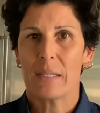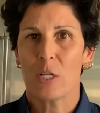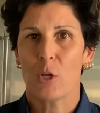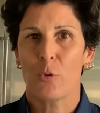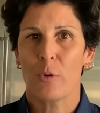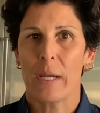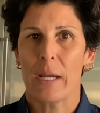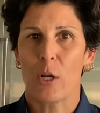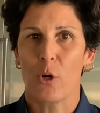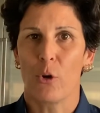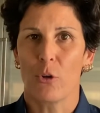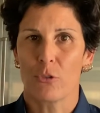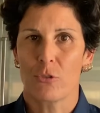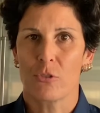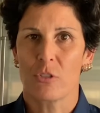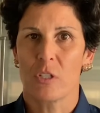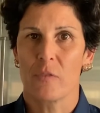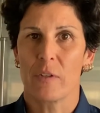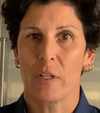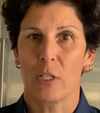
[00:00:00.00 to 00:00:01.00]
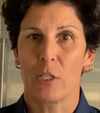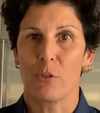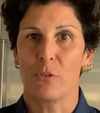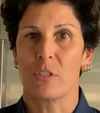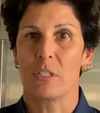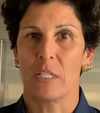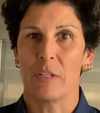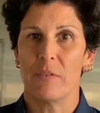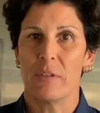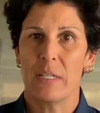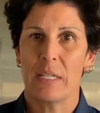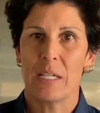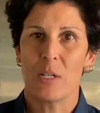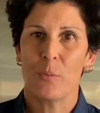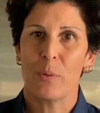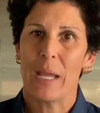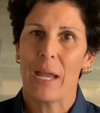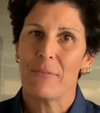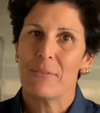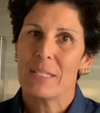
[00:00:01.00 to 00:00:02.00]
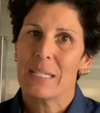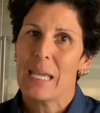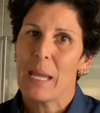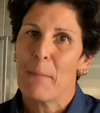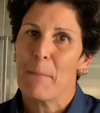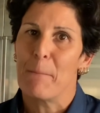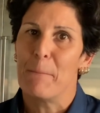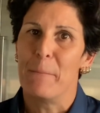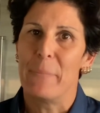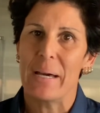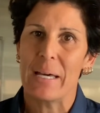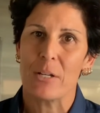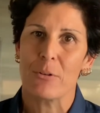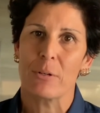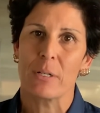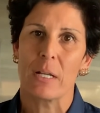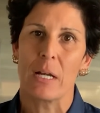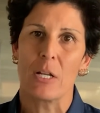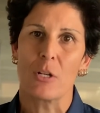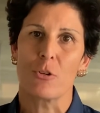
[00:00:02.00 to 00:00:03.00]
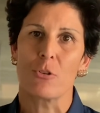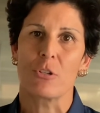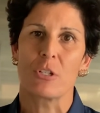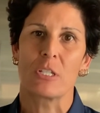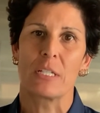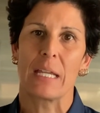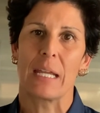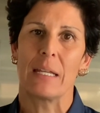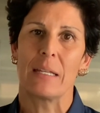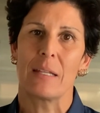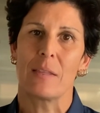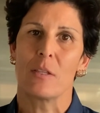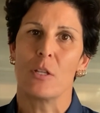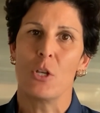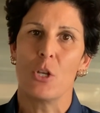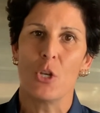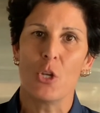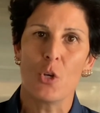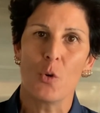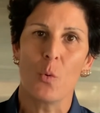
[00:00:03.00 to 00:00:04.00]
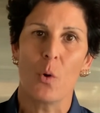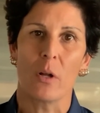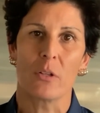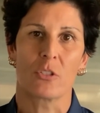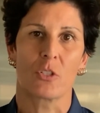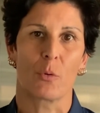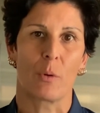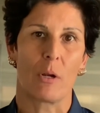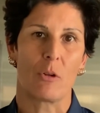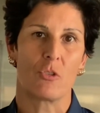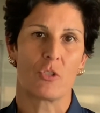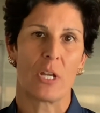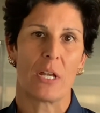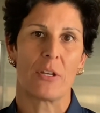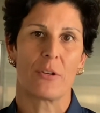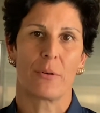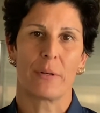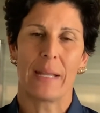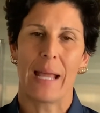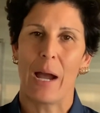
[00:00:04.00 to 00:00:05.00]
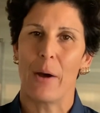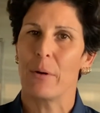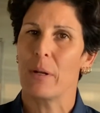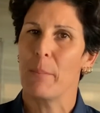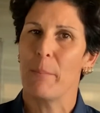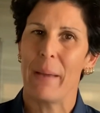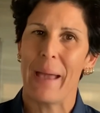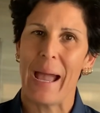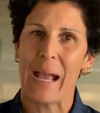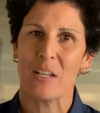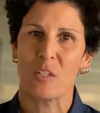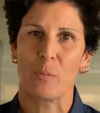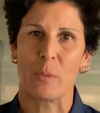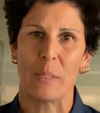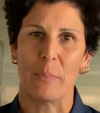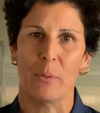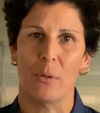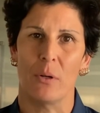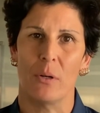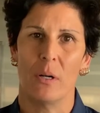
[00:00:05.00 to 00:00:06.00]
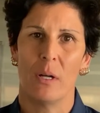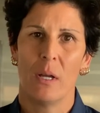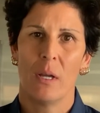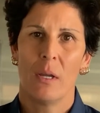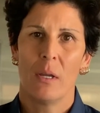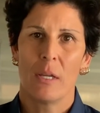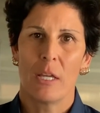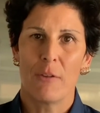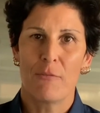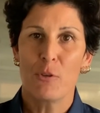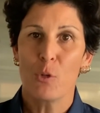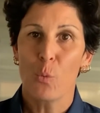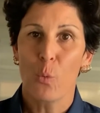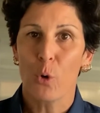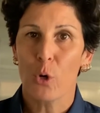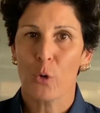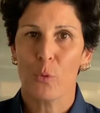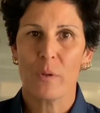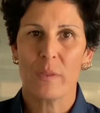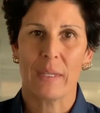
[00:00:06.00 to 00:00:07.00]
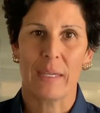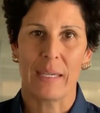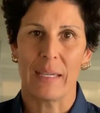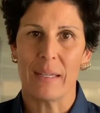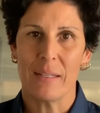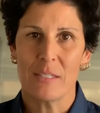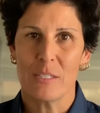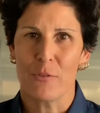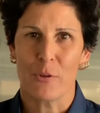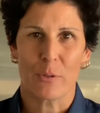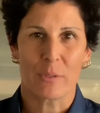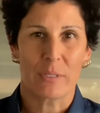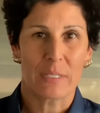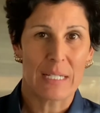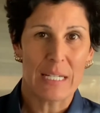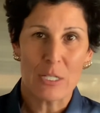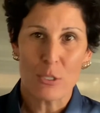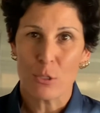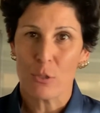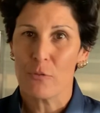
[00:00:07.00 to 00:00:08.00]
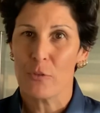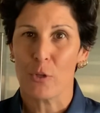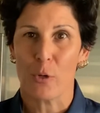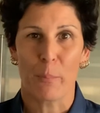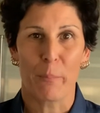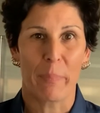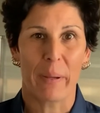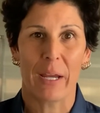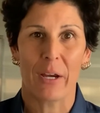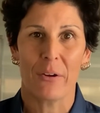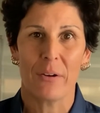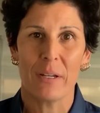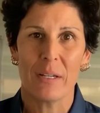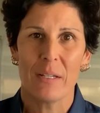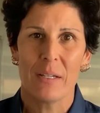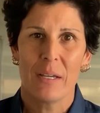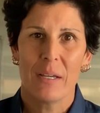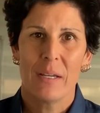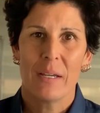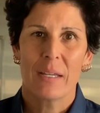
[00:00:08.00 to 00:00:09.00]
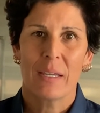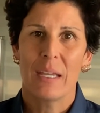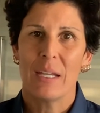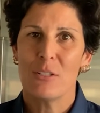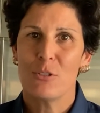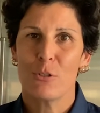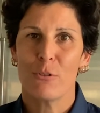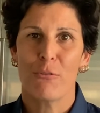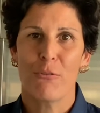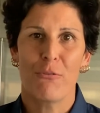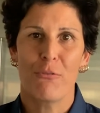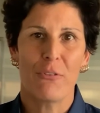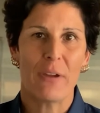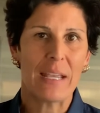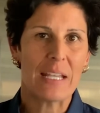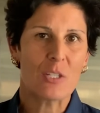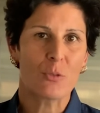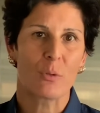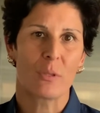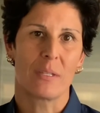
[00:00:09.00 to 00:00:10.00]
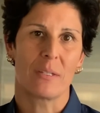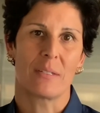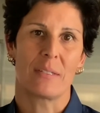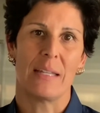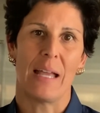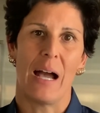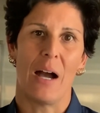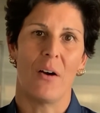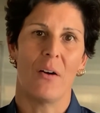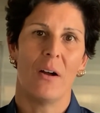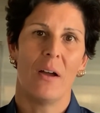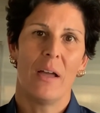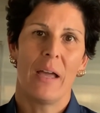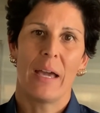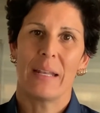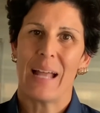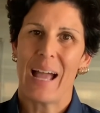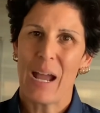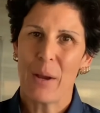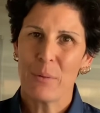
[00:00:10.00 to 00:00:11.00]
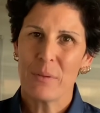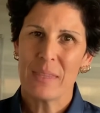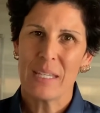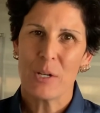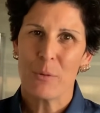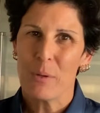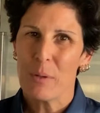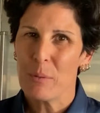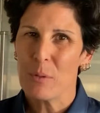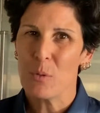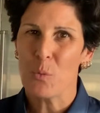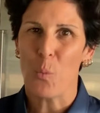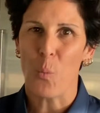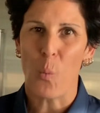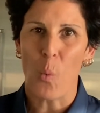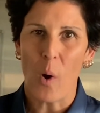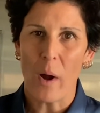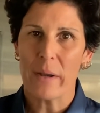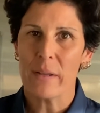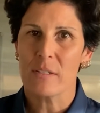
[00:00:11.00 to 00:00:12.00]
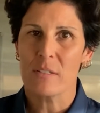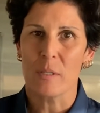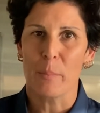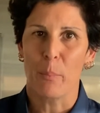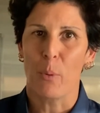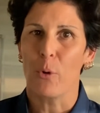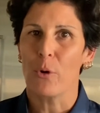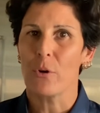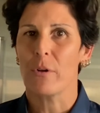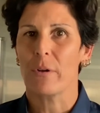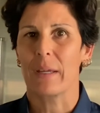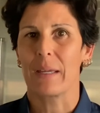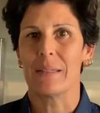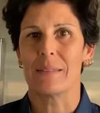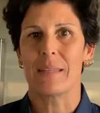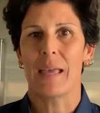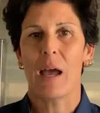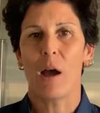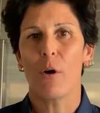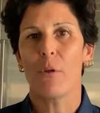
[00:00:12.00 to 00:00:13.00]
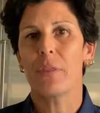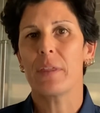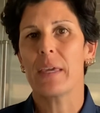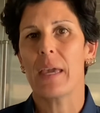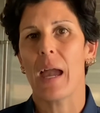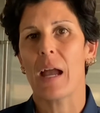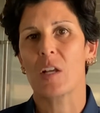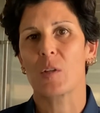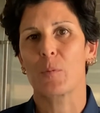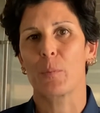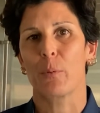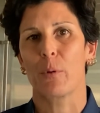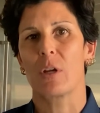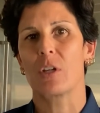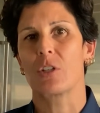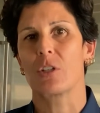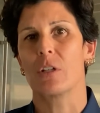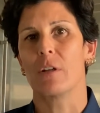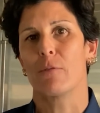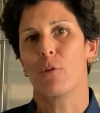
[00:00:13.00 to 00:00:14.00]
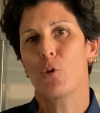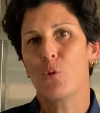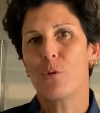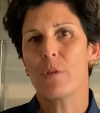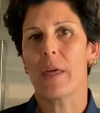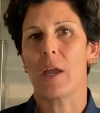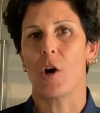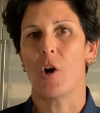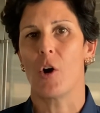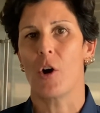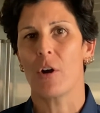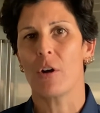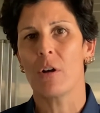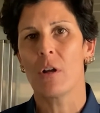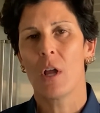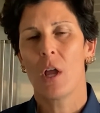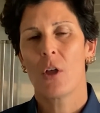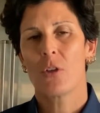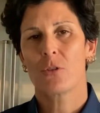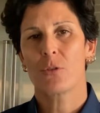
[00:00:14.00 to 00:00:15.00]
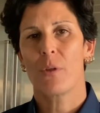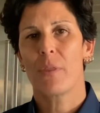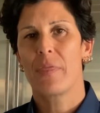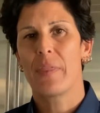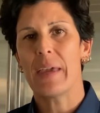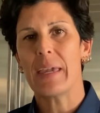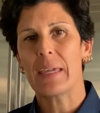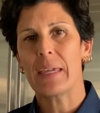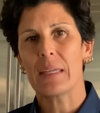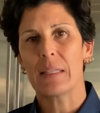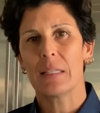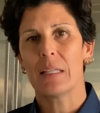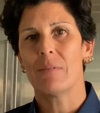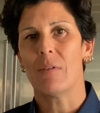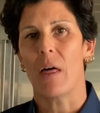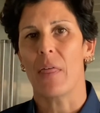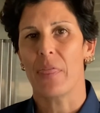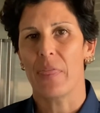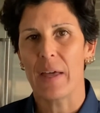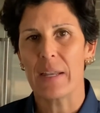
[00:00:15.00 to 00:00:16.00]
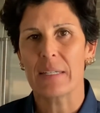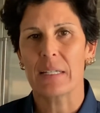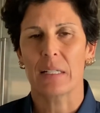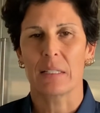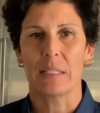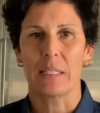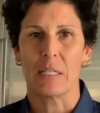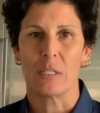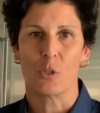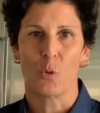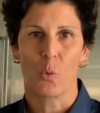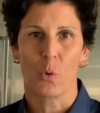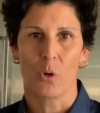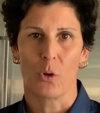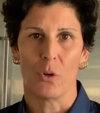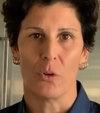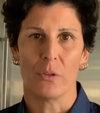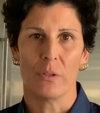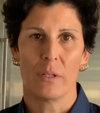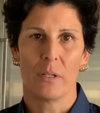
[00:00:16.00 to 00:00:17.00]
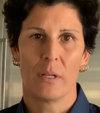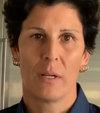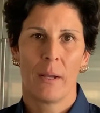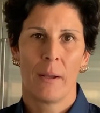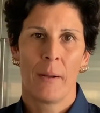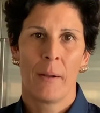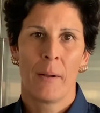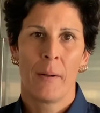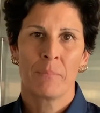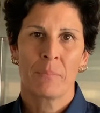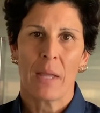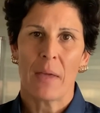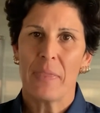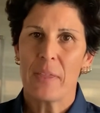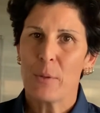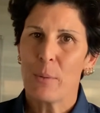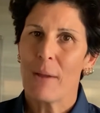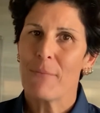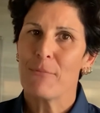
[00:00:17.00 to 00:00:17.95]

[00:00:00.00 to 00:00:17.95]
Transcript: create cultures of inclusivity, we have to get better at understanding the nuance around gender and how it impacts people. If you work with kids, if you're a teacher, if you're a parent, kids are faced with this now. And I would think we would want to support our kids' healthy exploration of who they are so that they can live authentically in the world. I think we have